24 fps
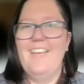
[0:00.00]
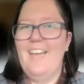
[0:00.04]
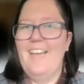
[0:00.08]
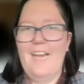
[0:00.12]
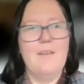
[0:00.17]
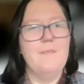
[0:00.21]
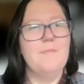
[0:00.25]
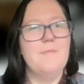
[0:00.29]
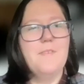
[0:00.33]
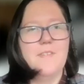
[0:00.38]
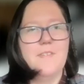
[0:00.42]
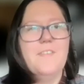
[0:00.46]

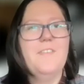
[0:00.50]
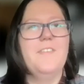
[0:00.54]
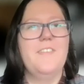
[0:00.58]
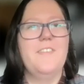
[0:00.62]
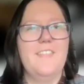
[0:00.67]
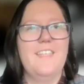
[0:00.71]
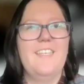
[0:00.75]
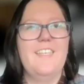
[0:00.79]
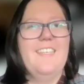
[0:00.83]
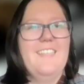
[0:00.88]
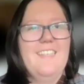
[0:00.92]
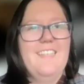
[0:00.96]

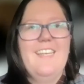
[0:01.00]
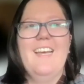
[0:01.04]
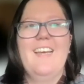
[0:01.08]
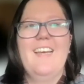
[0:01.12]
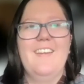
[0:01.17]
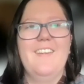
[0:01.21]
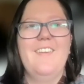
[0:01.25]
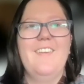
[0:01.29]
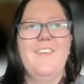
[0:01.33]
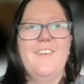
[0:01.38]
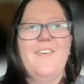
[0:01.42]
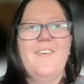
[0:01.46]
Absolutely. Yeah,
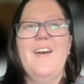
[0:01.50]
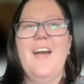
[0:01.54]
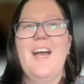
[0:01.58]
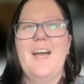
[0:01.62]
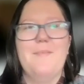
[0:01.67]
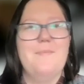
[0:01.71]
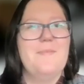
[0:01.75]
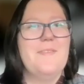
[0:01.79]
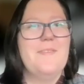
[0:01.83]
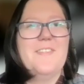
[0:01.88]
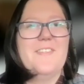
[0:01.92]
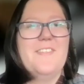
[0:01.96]
no,
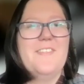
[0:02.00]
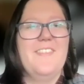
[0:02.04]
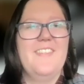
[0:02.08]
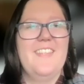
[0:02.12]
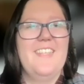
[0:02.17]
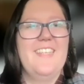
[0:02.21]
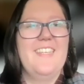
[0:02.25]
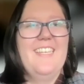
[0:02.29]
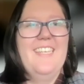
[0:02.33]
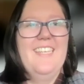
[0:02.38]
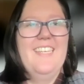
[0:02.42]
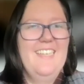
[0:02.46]

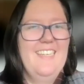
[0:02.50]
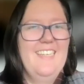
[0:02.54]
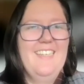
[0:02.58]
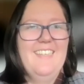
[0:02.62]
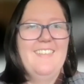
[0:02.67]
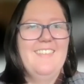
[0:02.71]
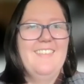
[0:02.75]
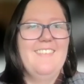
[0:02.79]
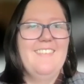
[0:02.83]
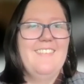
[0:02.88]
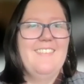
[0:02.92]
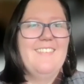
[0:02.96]
absolutely.
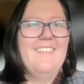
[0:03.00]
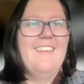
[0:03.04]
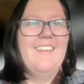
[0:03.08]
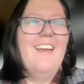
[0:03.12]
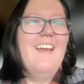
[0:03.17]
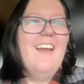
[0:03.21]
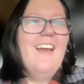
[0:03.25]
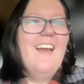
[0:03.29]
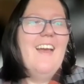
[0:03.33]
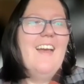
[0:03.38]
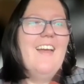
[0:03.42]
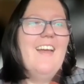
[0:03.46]
And
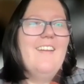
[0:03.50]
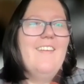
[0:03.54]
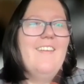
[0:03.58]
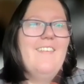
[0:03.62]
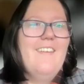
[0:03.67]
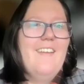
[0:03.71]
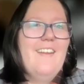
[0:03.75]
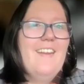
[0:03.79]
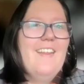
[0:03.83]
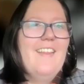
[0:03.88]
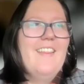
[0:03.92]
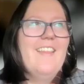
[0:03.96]

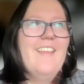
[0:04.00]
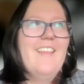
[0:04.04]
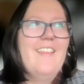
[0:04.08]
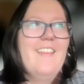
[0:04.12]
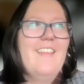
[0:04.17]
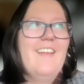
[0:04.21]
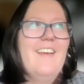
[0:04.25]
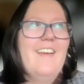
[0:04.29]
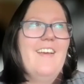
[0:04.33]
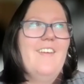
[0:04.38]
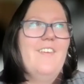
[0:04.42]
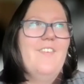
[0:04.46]
I think
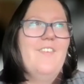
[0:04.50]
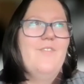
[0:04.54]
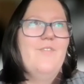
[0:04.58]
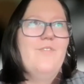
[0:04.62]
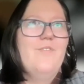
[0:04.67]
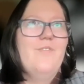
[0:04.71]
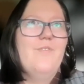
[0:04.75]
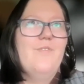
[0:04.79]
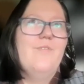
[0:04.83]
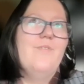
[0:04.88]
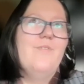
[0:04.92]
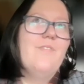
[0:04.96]
that,
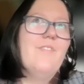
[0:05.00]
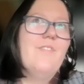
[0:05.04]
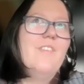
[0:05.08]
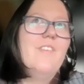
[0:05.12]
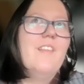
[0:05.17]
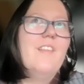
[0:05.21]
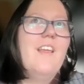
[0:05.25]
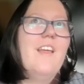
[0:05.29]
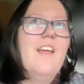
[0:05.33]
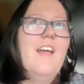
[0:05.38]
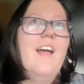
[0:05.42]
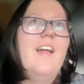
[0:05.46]

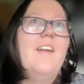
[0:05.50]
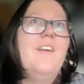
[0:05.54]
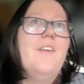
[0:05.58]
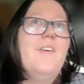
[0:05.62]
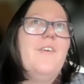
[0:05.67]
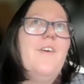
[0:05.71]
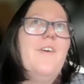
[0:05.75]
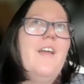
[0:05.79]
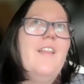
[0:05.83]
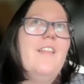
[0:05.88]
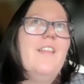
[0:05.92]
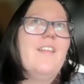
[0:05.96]
I don't
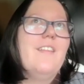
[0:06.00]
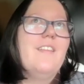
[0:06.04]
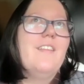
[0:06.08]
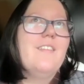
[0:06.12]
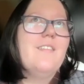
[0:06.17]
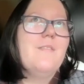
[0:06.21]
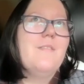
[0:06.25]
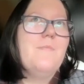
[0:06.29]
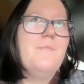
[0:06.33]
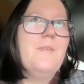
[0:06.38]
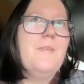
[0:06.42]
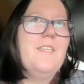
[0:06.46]
know, I think
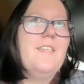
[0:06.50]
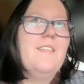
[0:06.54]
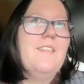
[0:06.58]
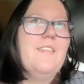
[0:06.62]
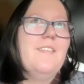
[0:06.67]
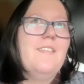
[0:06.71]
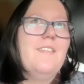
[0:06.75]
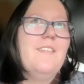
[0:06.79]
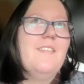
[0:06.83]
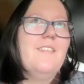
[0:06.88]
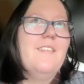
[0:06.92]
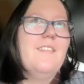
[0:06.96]
that
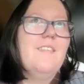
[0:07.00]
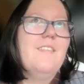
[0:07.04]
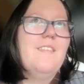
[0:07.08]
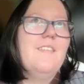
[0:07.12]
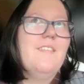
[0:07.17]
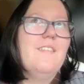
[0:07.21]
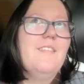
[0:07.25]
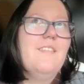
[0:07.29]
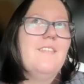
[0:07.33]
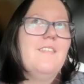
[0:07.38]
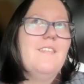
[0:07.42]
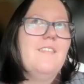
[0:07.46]
speaks
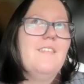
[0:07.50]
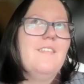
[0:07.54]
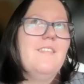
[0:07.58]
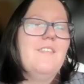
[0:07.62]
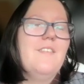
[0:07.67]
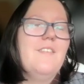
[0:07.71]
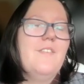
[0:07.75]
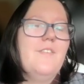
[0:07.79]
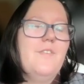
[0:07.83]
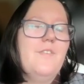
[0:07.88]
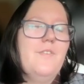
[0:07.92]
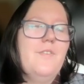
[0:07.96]

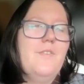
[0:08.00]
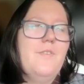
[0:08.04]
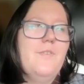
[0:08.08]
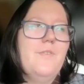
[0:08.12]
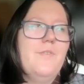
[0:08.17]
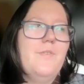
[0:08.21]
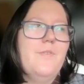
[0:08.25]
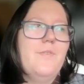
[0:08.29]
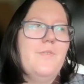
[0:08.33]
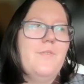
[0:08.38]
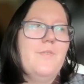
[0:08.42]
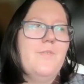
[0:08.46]

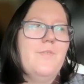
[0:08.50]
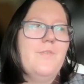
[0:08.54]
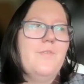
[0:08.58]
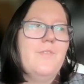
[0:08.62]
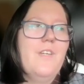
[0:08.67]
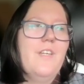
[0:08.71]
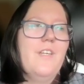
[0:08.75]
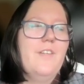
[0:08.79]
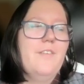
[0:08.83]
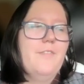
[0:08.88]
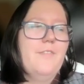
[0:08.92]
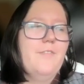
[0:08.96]
to
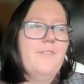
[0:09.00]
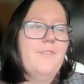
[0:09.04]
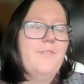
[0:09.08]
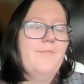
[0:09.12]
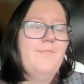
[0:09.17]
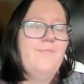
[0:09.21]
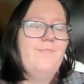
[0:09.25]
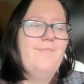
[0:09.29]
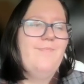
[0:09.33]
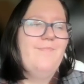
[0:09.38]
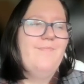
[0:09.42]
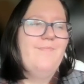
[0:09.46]
kind of
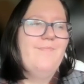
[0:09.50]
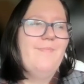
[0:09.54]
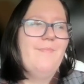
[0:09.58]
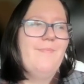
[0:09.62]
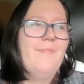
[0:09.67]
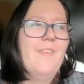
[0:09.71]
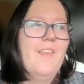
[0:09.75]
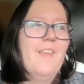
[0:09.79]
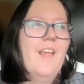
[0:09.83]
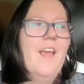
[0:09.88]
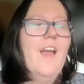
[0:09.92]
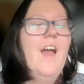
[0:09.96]

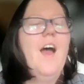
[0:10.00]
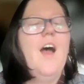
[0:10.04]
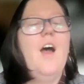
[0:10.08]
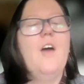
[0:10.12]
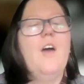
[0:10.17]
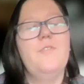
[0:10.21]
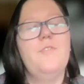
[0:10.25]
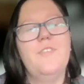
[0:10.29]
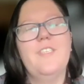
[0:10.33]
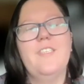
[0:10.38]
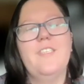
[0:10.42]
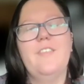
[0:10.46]
a
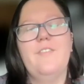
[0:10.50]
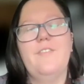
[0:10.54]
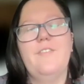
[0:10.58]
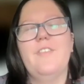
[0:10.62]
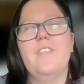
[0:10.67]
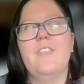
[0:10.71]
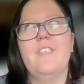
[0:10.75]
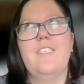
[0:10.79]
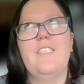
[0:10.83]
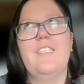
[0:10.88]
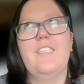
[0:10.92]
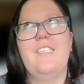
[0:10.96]
really,
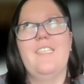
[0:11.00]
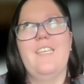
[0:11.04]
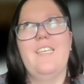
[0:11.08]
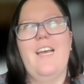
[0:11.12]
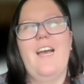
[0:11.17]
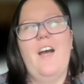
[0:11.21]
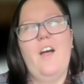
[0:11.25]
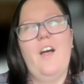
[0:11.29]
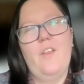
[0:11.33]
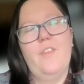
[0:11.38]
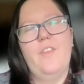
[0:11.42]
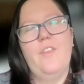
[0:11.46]
really
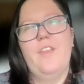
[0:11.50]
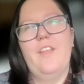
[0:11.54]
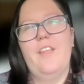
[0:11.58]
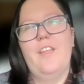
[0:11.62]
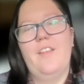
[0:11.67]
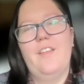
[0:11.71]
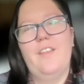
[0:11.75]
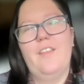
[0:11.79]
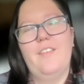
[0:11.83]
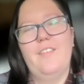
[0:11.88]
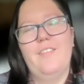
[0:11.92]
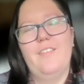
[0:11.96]

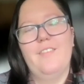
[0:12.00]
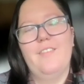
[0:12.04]
healthy